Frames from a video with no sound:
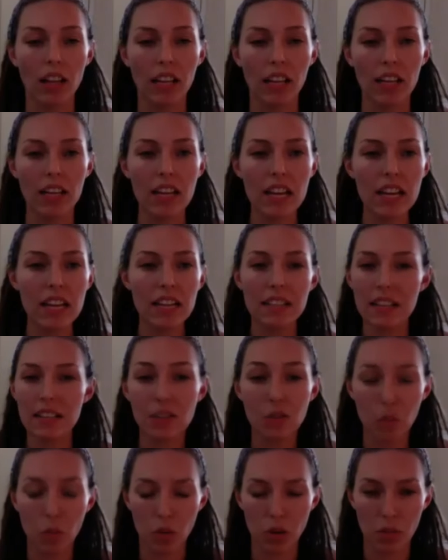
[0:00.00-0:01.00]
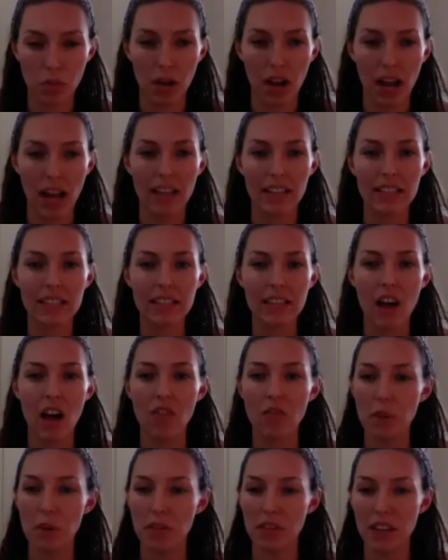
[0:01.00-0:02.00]
it, doesn't work
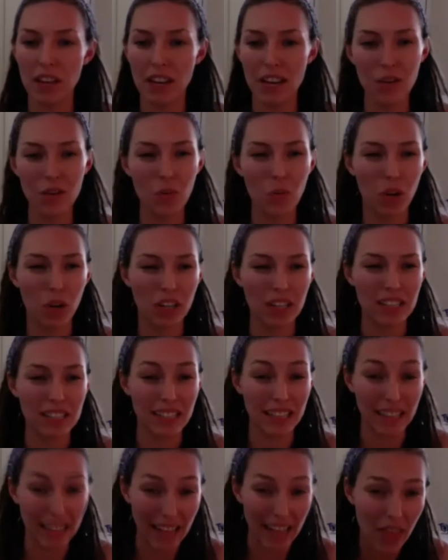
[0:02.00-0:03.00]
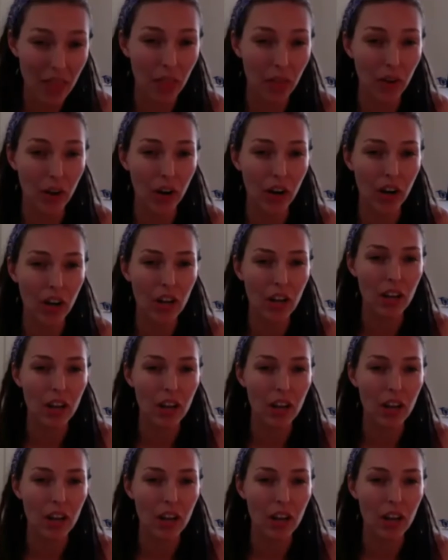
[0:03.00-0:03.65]
well, but they need to work together.